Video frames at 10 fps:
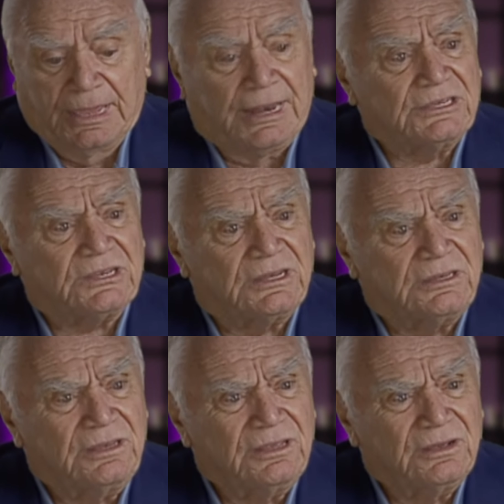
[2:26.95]
And I said,
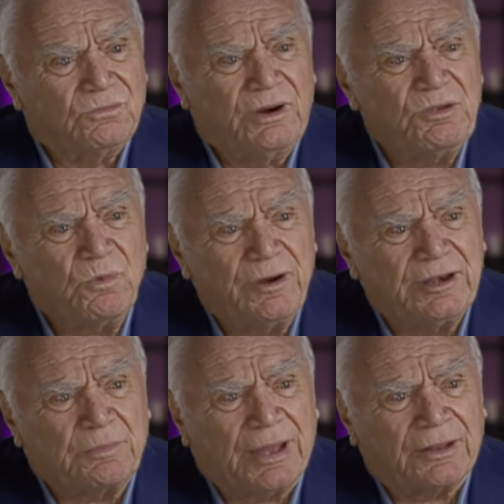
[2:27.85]
what are you
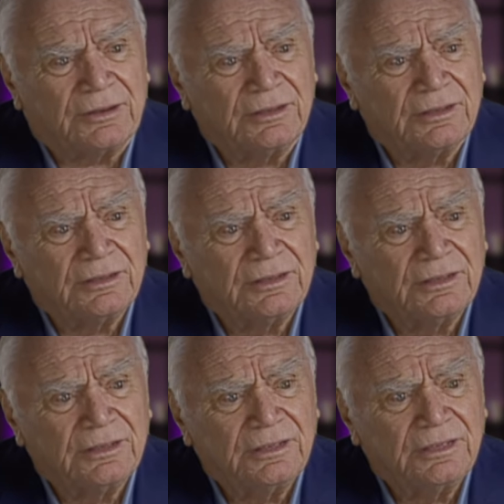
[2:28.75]
worried about?
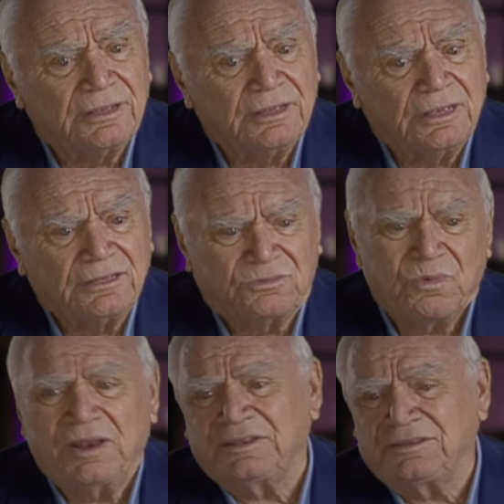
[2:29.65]
I said,
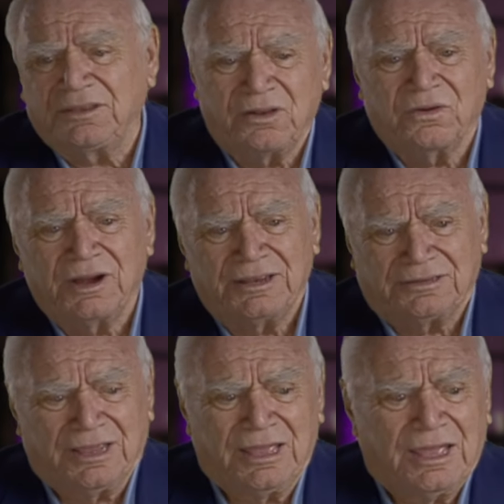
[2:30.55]
well, you know, I
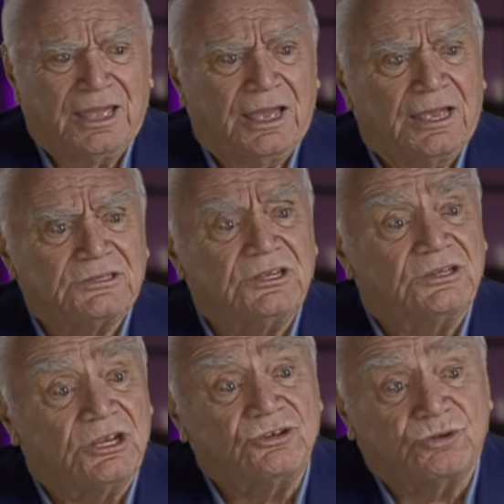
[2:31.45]
said,
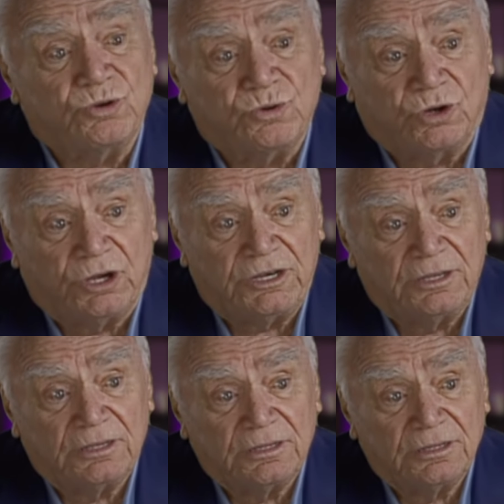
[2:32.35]
did you do good?
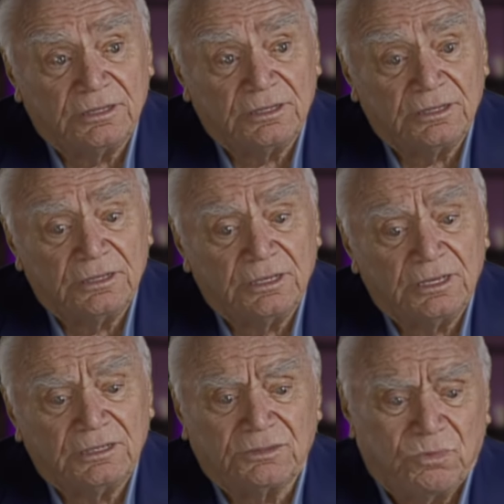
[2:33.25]

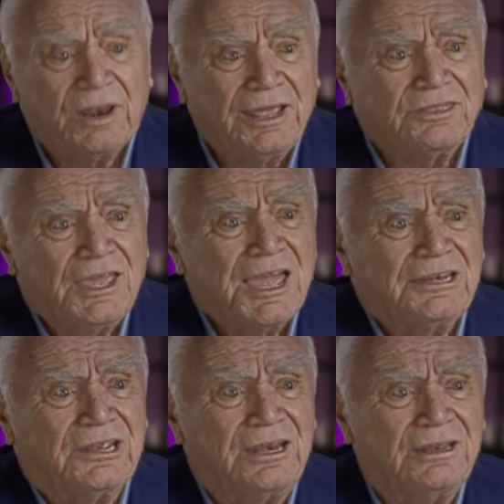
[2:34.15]
I said, well, I think I
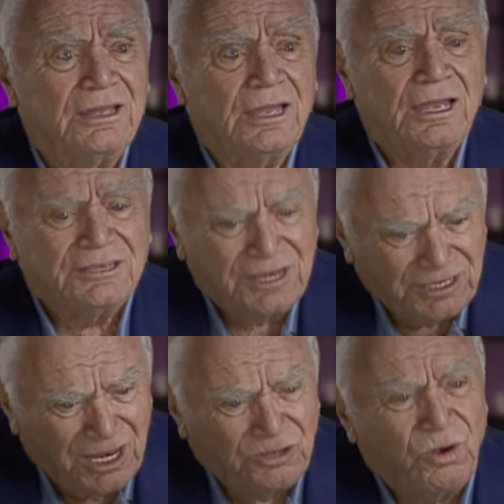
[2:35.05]
did. I said,
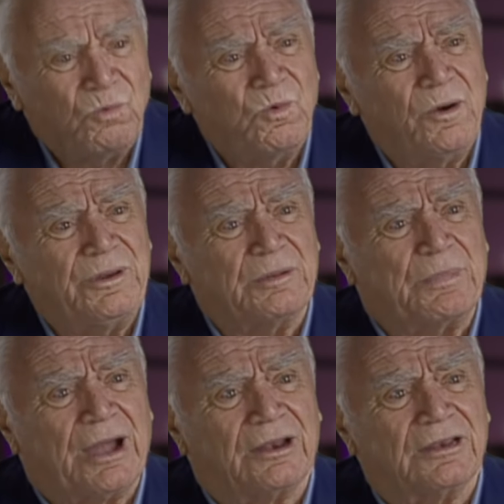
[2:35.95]
then don't worry
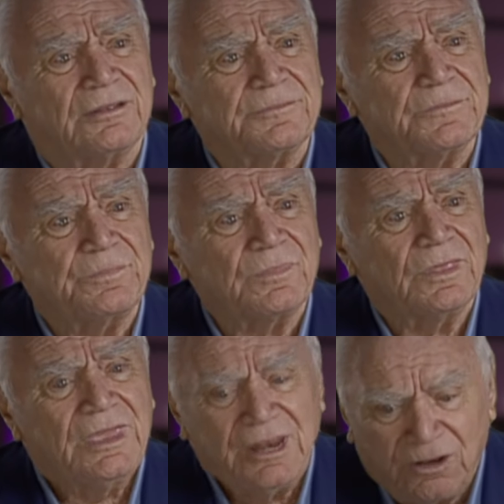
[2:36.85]
about it.
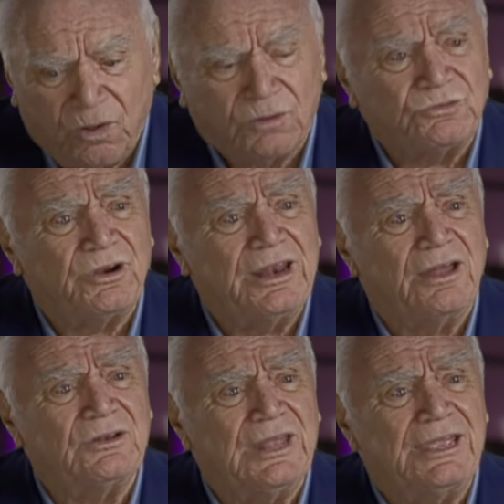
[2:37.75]
It'll all turn
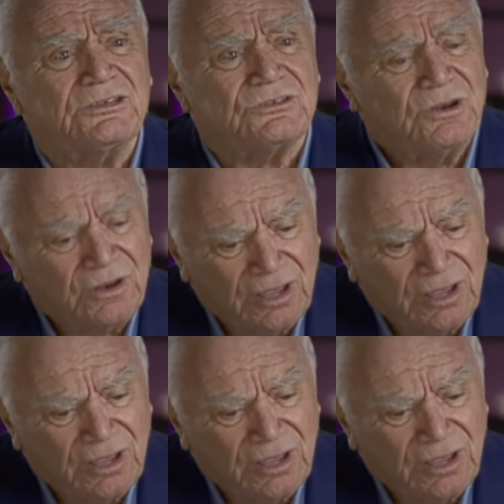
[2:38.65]
out nice.